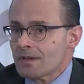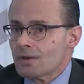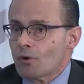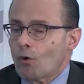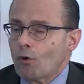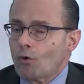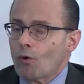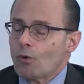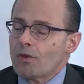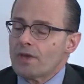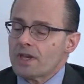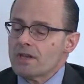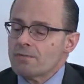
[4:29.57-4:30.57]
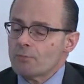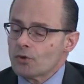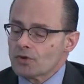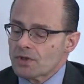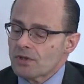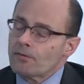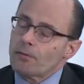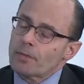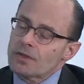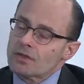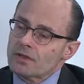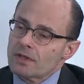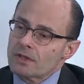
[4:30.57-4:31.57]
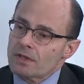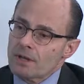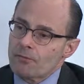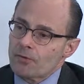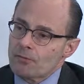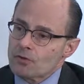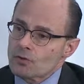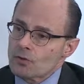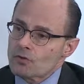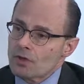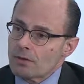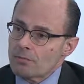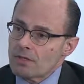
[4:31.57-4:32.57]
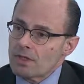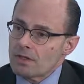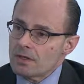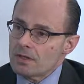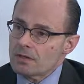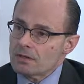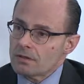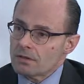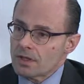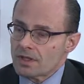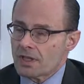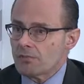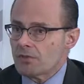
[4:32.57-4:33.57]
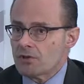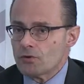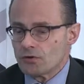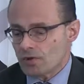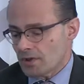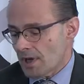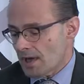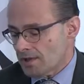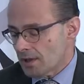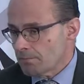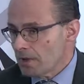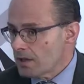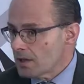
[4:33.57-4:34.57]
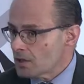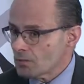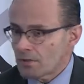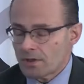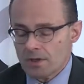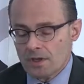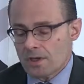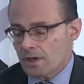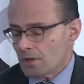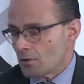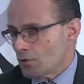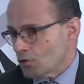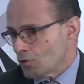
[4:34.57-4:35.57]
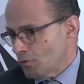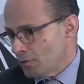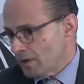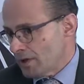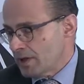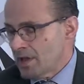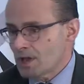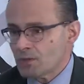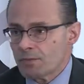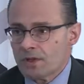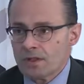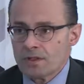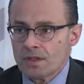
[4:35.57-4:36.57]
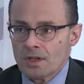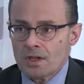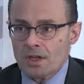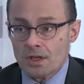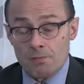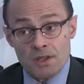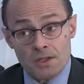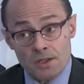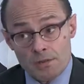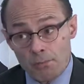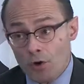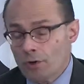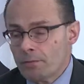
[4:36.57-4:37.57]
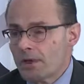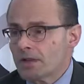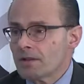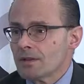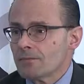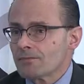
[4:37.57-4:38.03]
all the inputs and information that come from social media that can be used in asset management, in consumer engagement, in meter deployment,